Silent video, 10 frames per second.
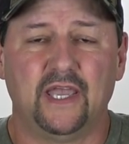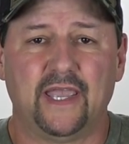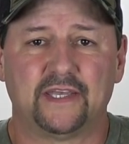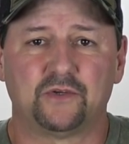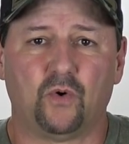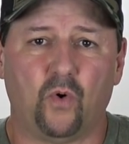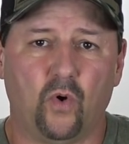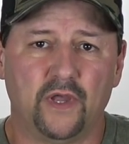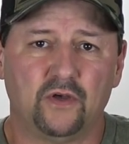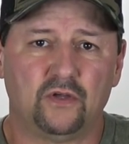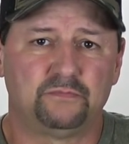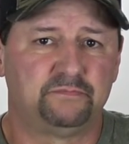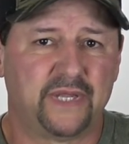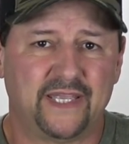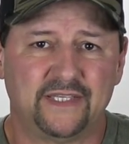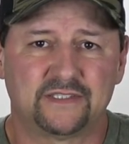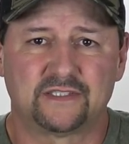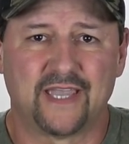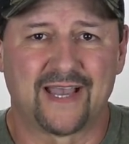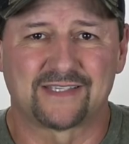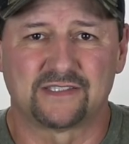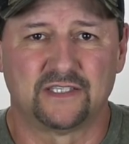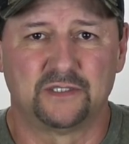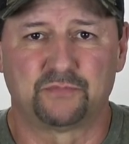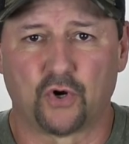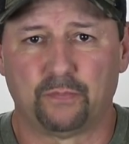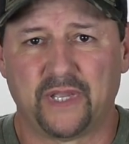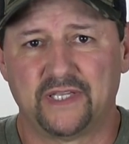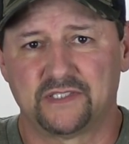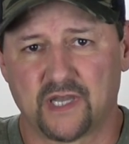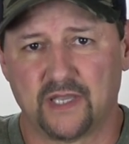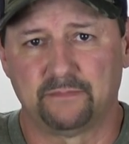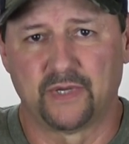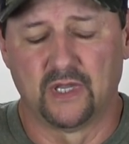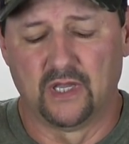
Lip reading: handle oil, paint, gasoline, propane type